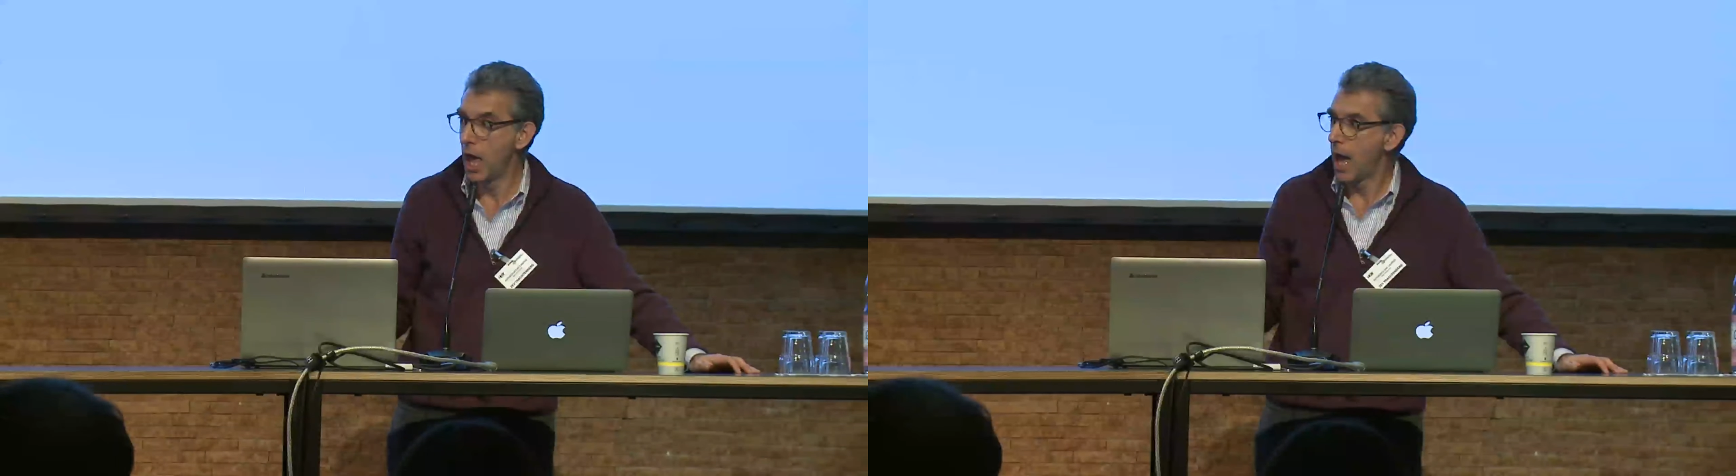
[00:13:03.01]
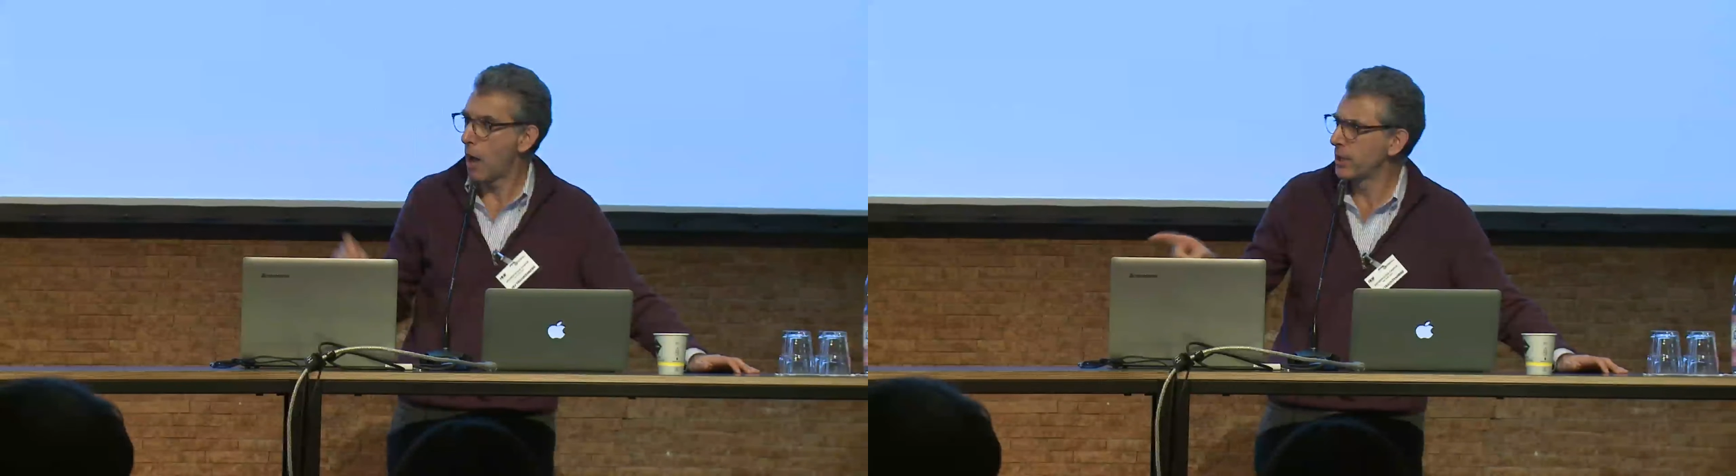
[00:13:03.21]

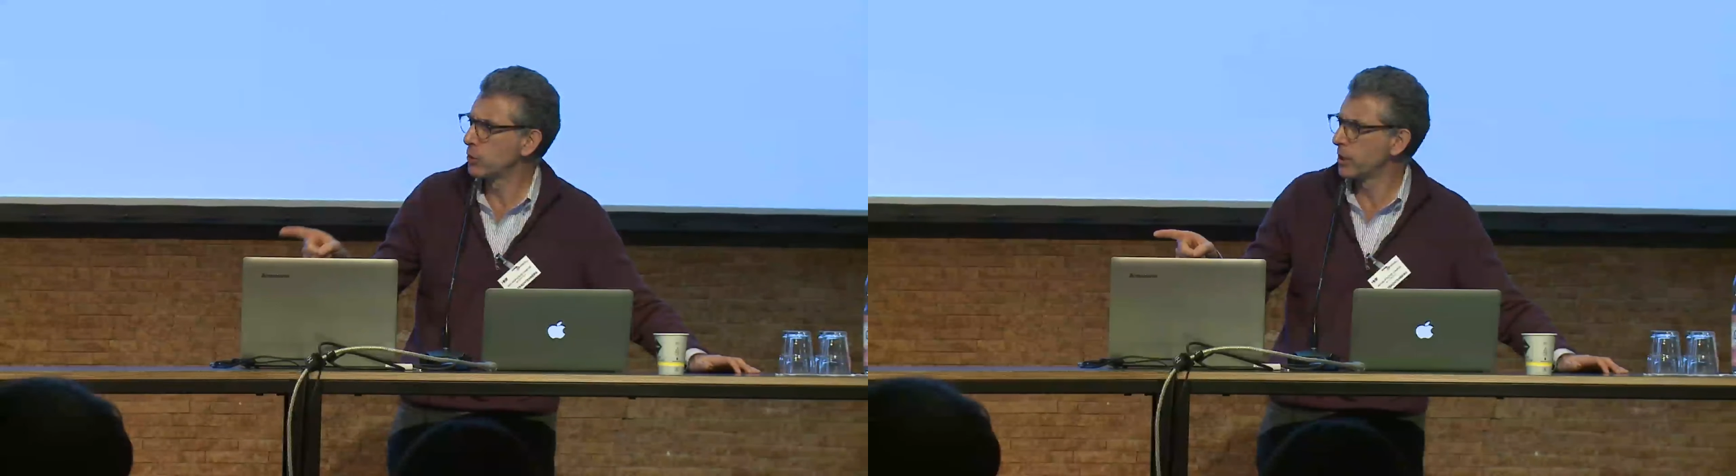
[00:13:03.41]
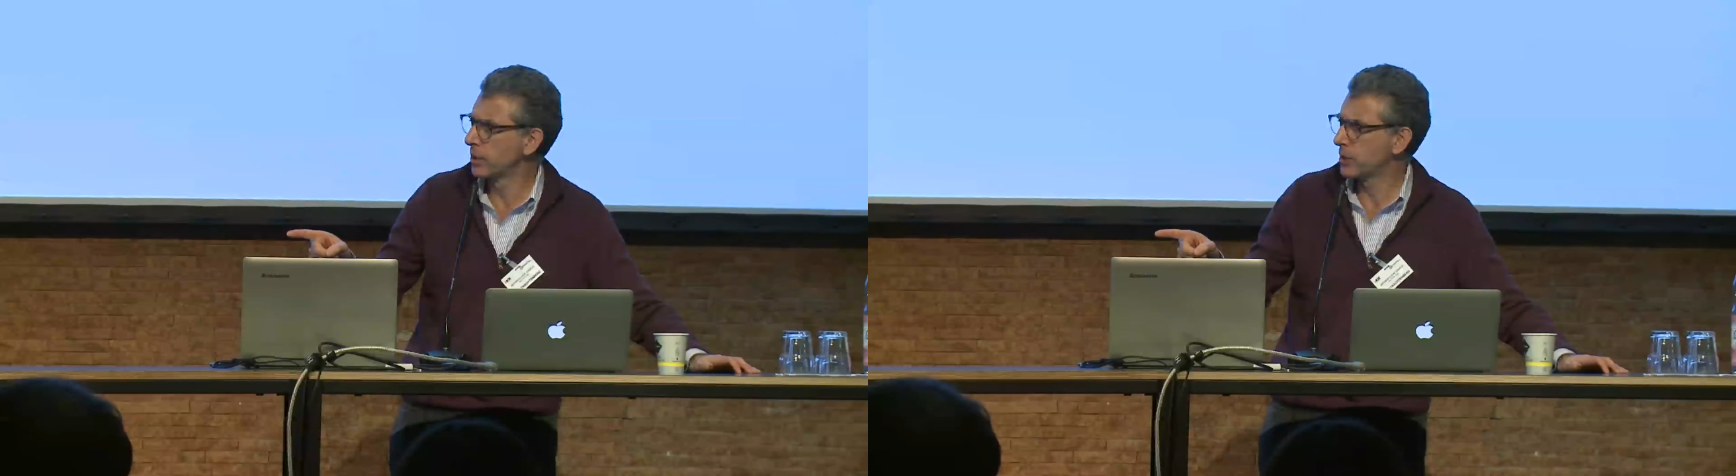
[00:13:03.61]
How am I
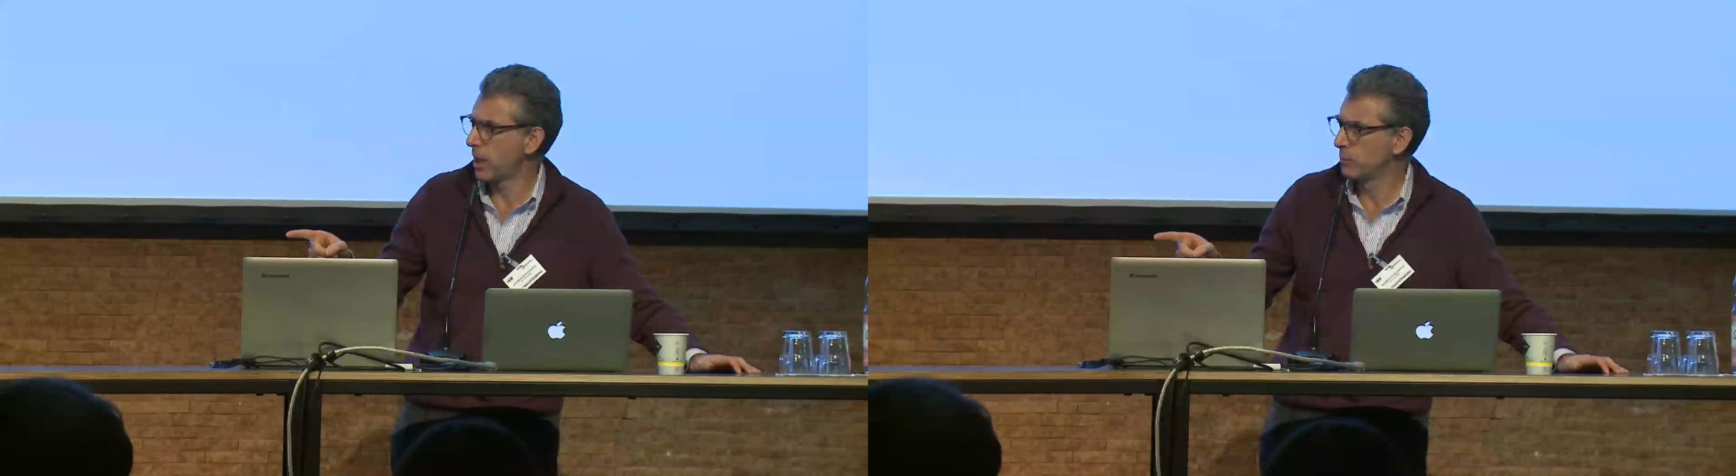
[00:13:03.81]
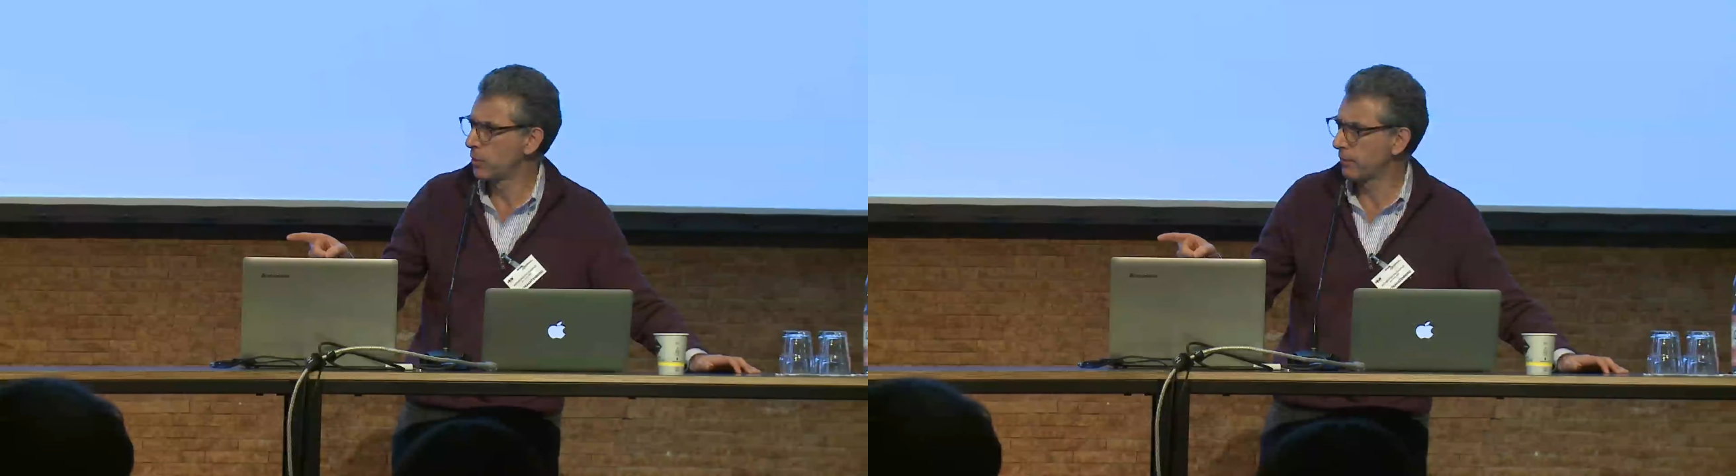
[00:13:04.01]
doing on time? Do I